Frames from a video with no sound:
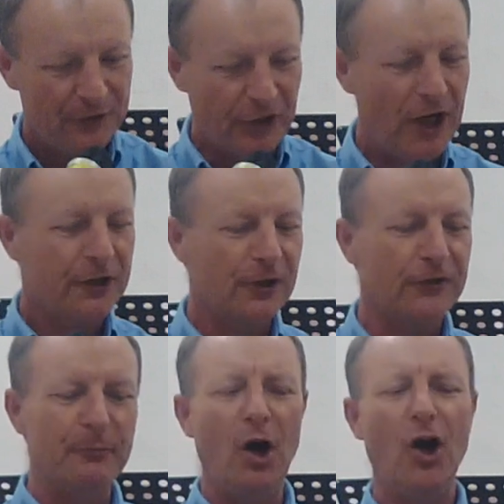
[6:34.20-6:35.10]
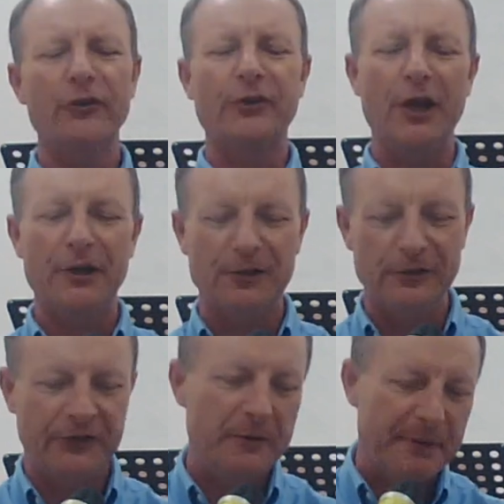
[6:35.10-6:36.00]
Turtles, more
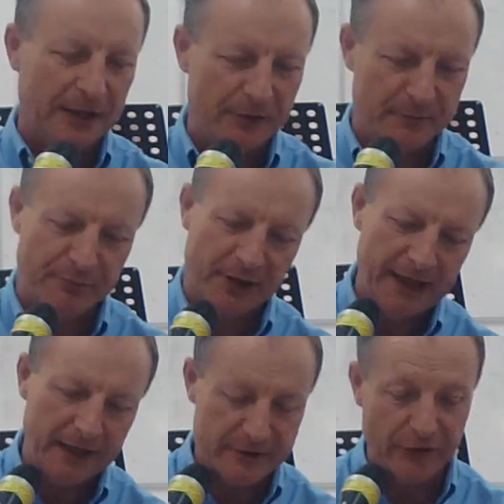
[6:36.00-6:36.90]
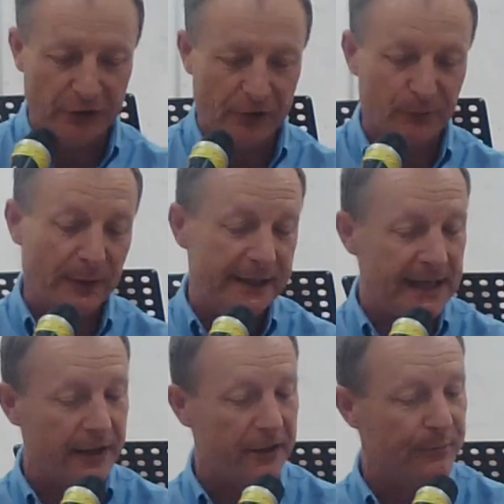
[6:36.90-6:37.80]
turtles, he bellowed and brayed, and the turtles way
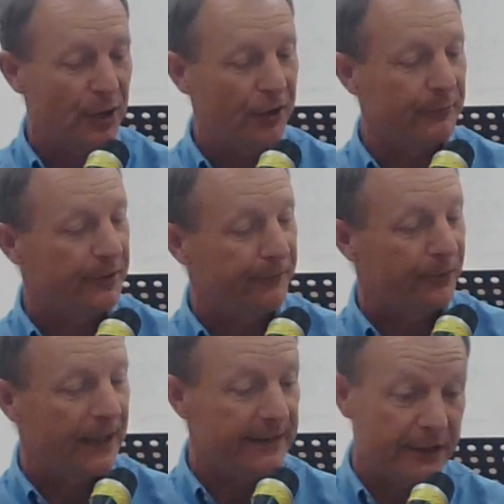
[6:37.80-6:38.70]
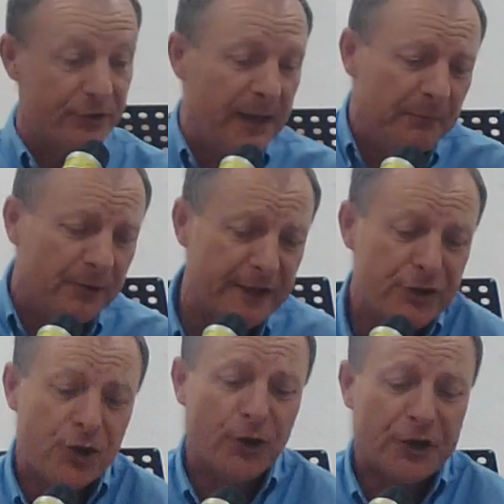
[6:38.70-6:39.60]
down in the pond were afraid. They trembled, they
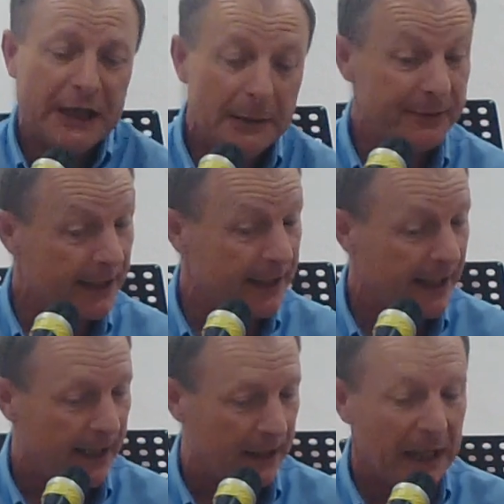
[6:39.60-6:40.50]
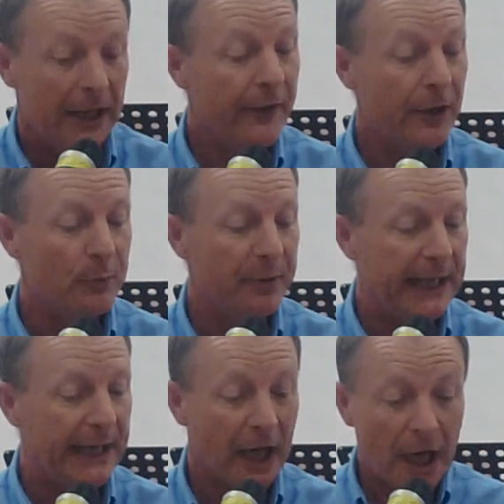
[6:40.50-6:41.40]
shook, but they came, they
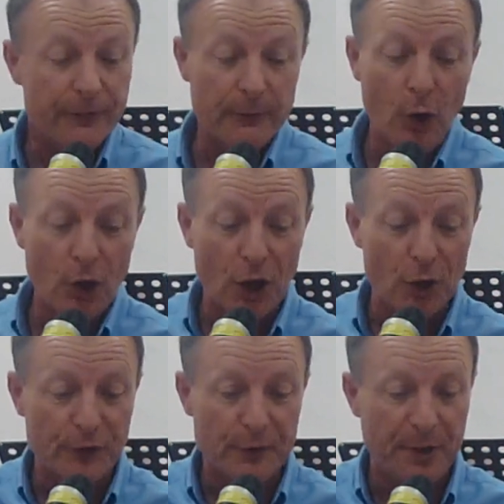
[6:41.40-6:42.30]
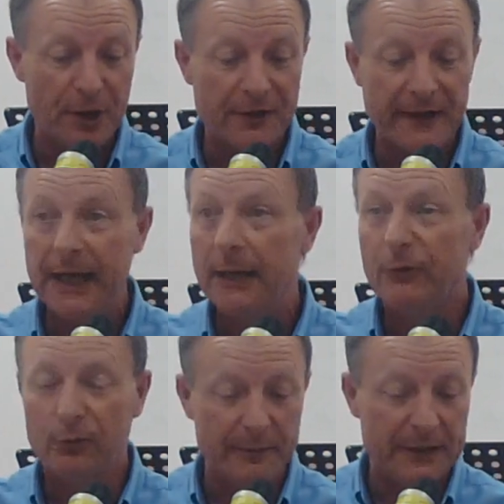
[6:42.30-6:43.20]
obeyed. From all over the pond they came
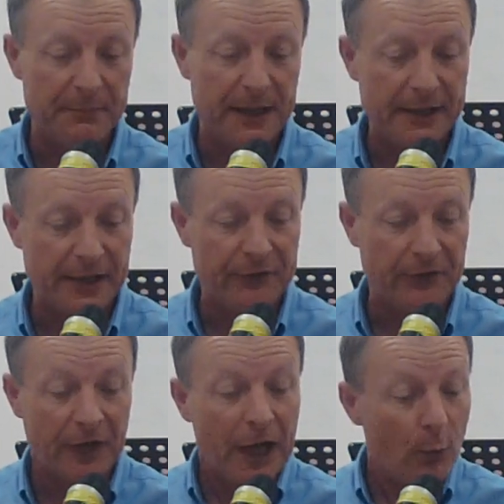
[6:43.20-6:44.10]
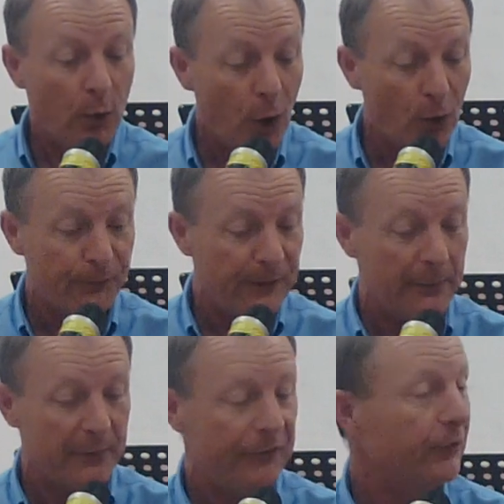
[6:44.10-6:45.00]
swimming by dozens, whole
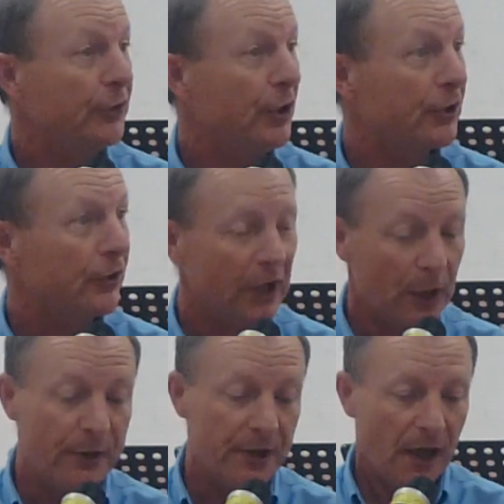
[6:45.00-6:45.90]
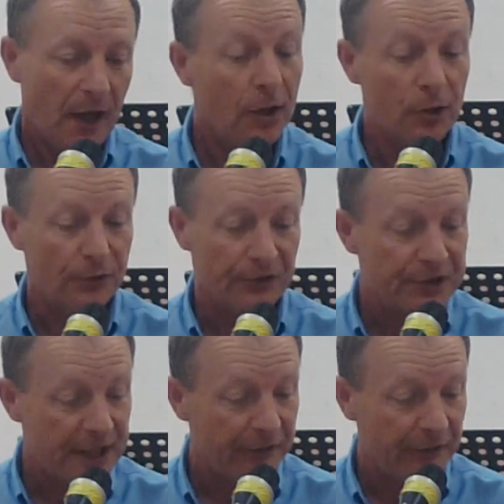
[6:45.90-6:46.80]
families of turtles with uncles
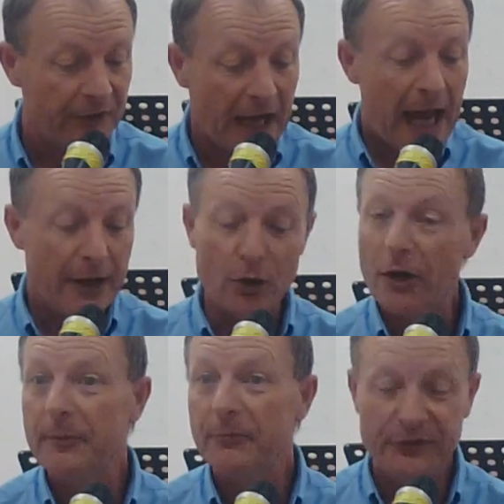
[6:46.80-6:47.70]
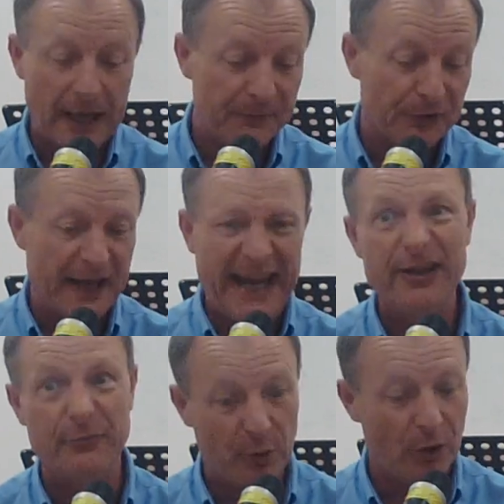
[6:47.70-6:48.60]
and cousins, and all of them stepped on the head
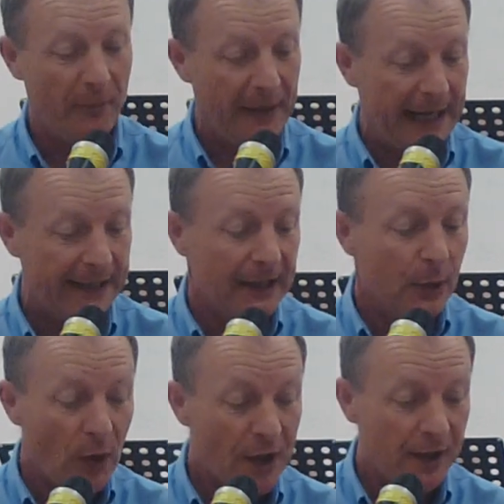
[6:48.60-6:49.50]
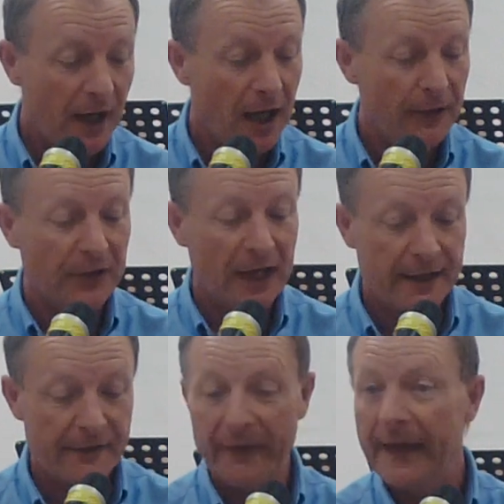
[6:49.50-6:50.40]
of poor Mac. One after
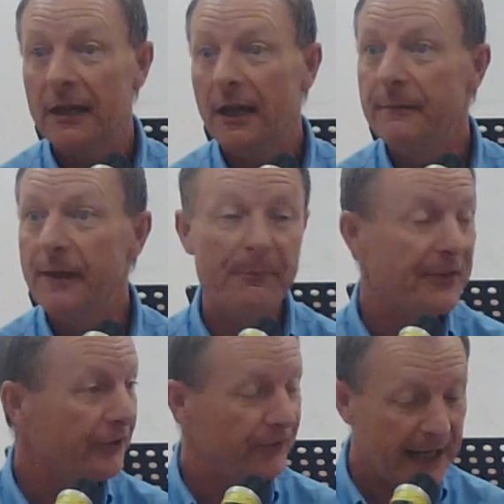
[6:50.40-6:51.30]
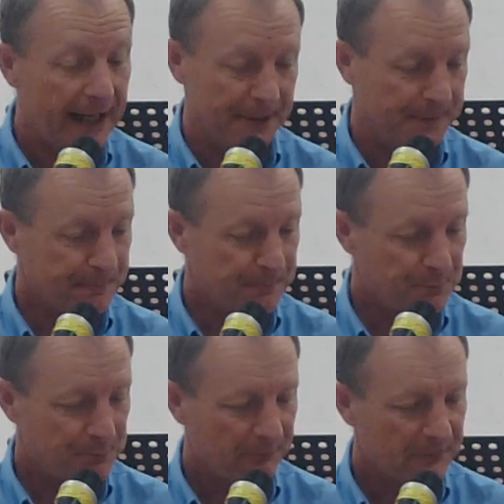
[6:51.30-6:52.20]
another they climbed up the stack.
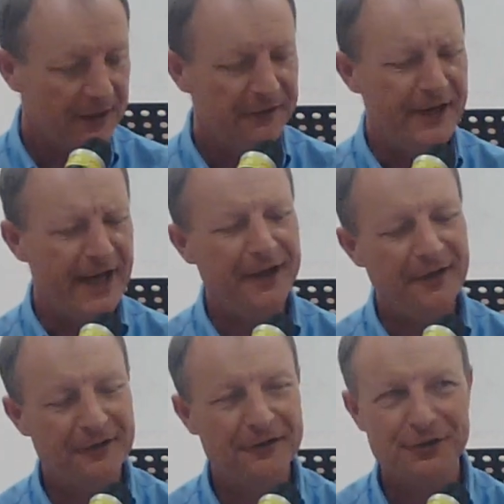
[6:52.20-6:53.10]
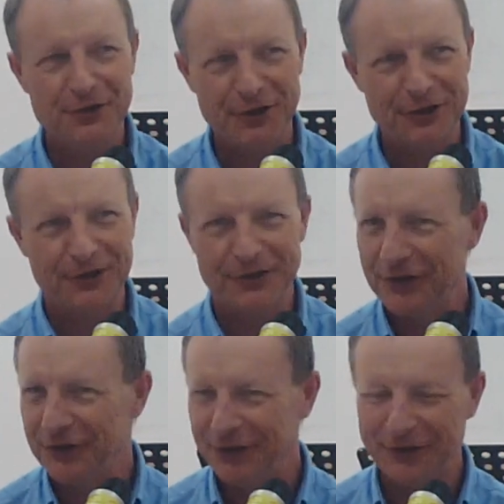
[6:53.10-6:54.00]
Then Yertle the
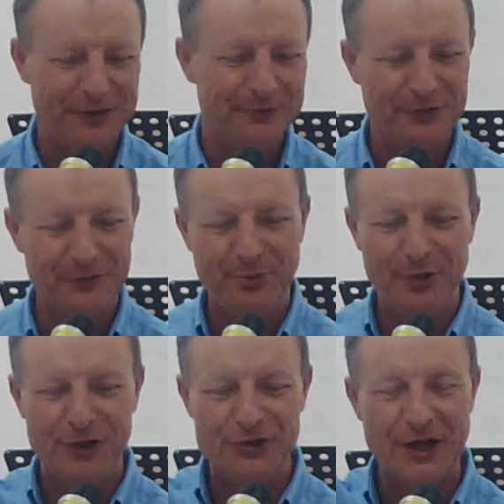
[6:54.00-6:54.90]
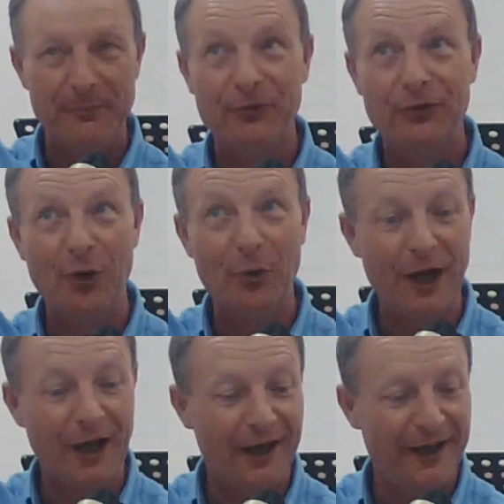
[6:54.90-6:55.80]
turtle was perched up so
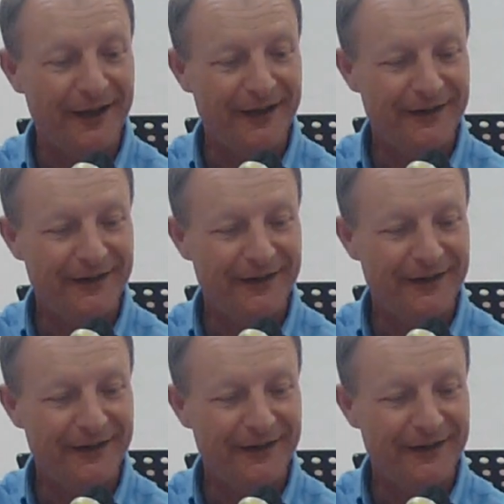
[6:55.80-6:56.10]
high,